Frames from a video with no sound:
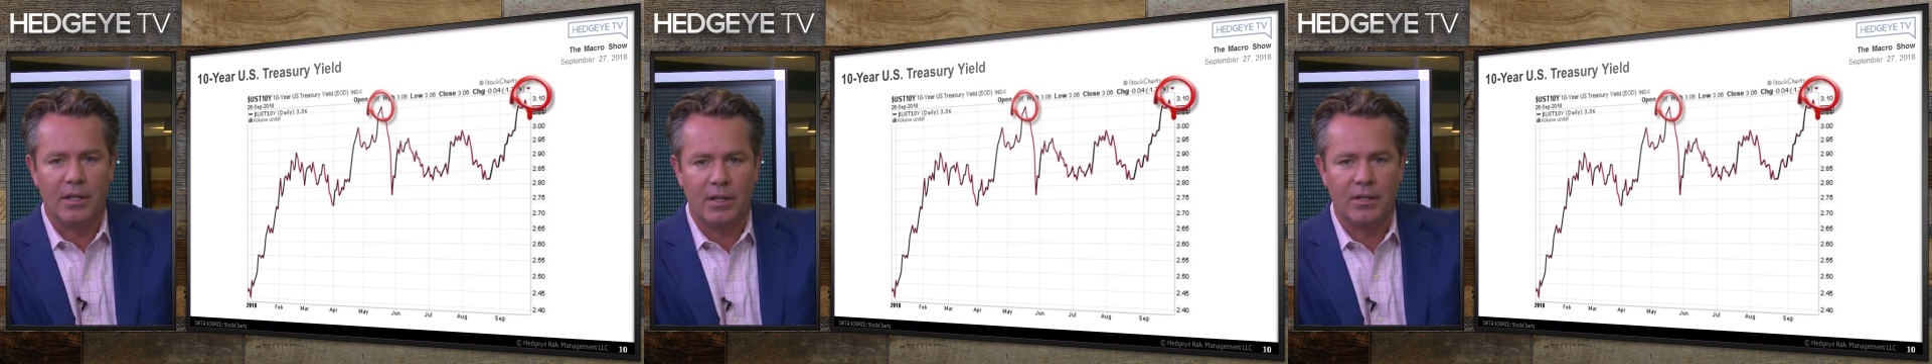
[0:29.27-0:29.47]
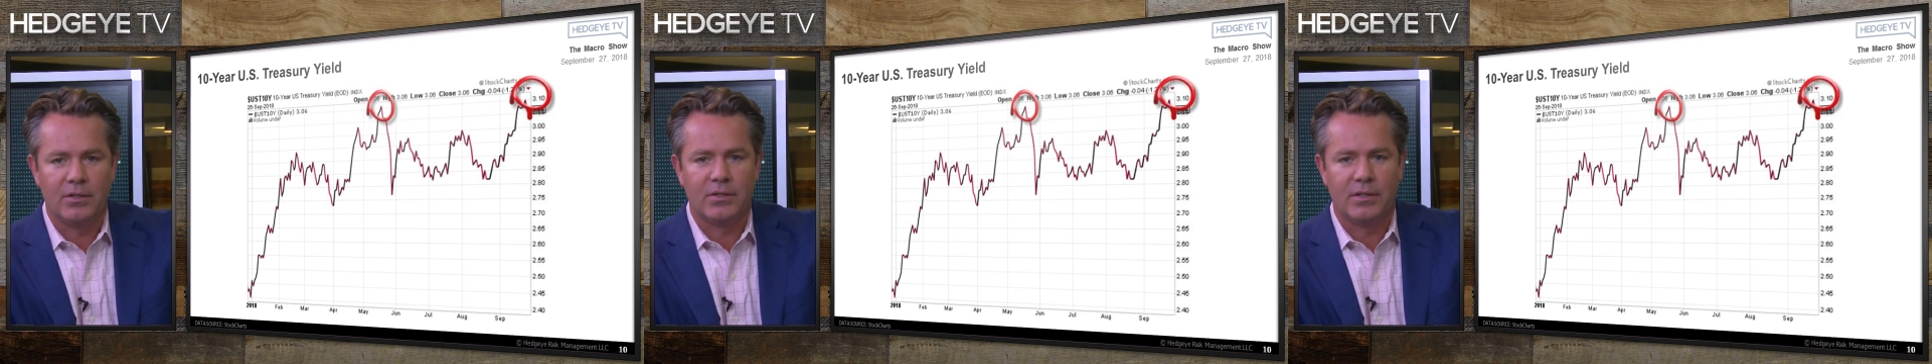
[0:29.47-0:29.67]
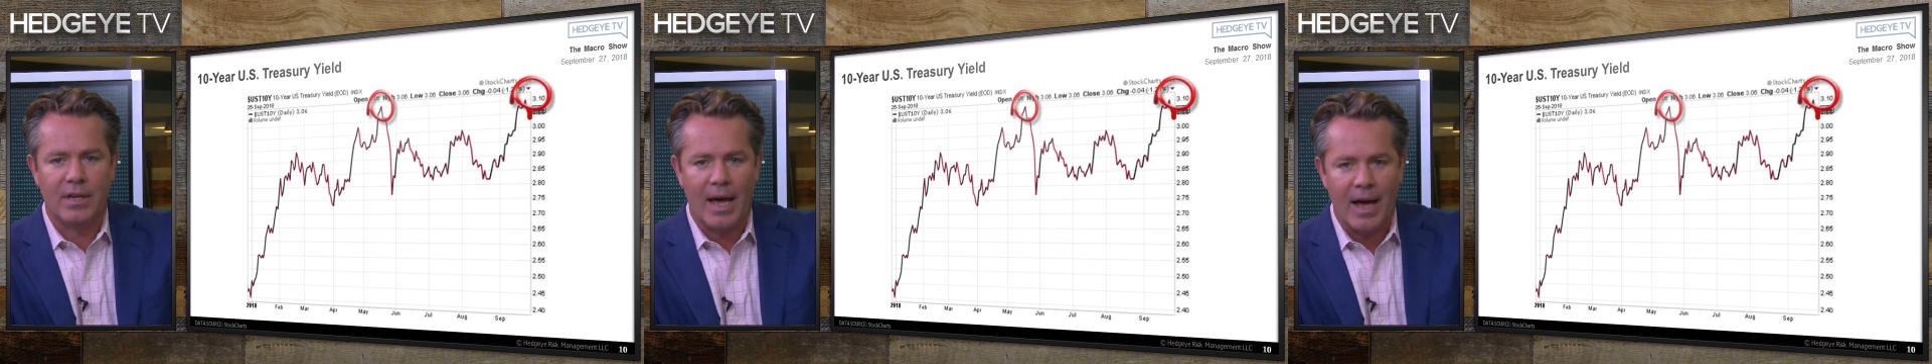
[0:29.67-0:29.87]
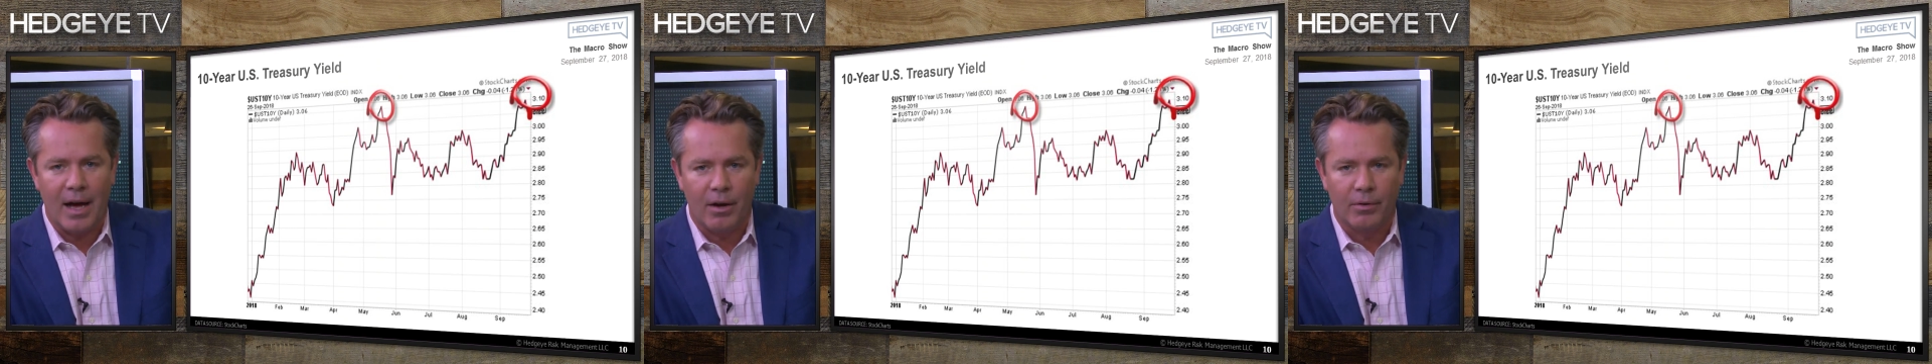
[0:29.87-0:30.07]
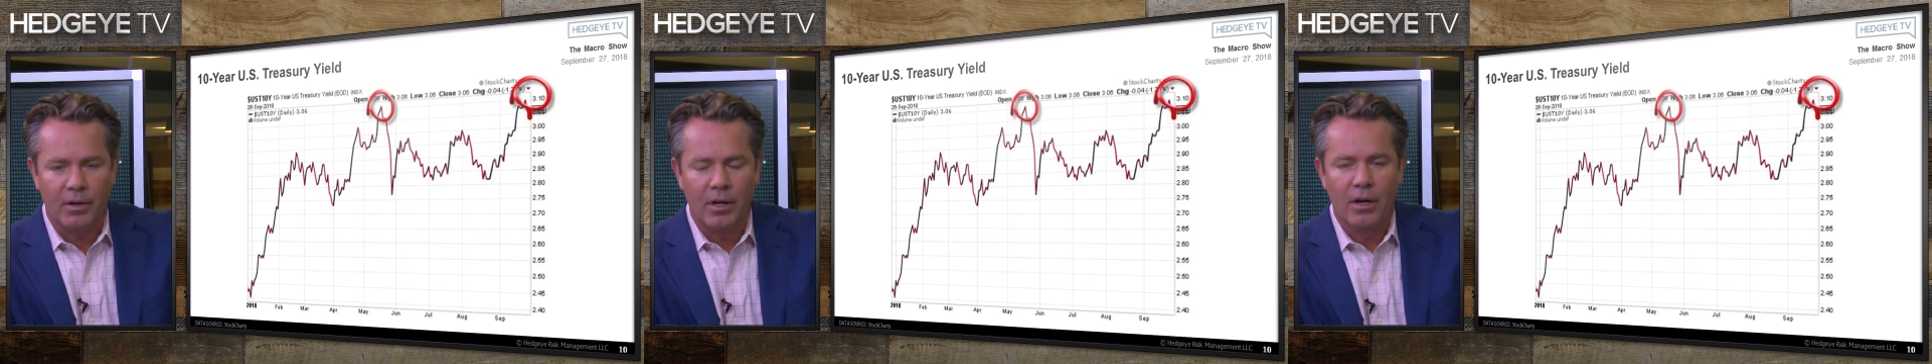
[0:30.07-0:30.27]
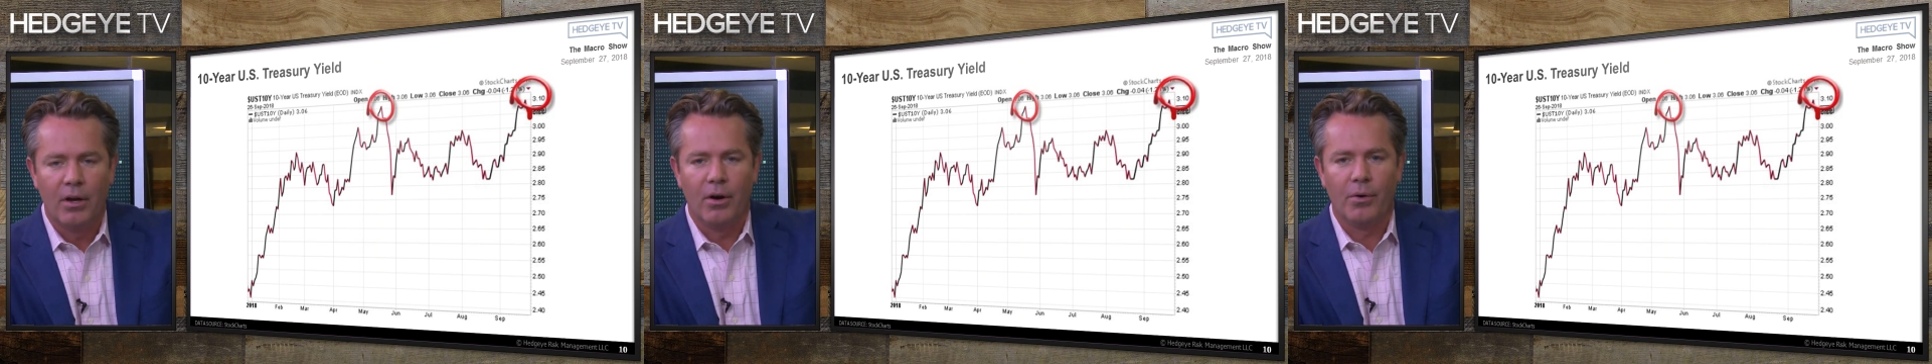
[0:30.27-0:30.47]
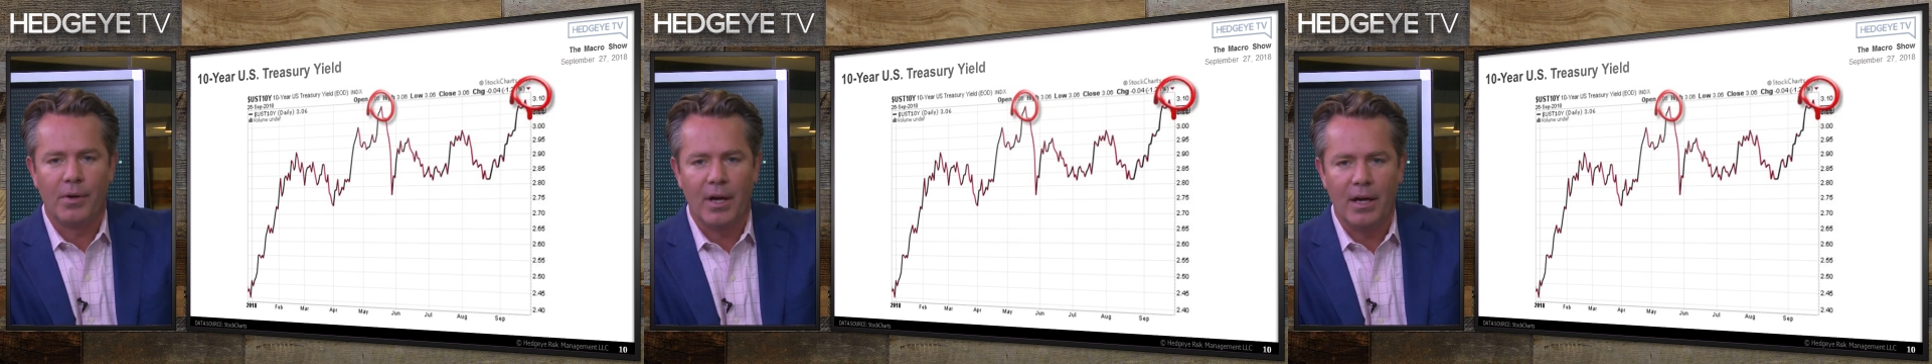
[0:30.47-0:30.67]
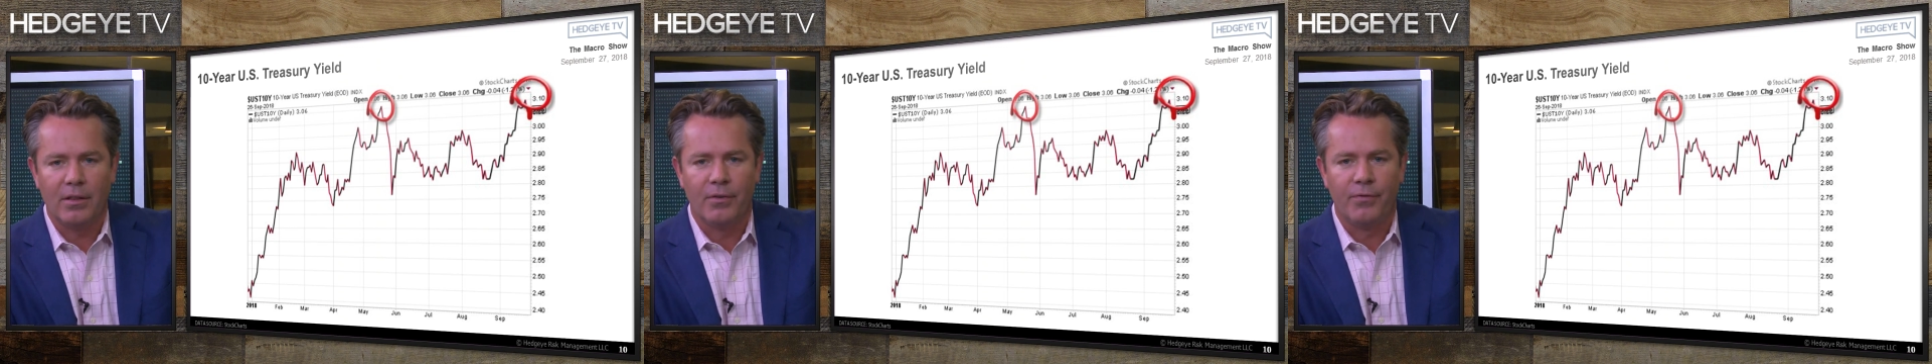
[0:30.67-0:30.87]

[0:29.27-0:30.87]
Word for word: is down, okay?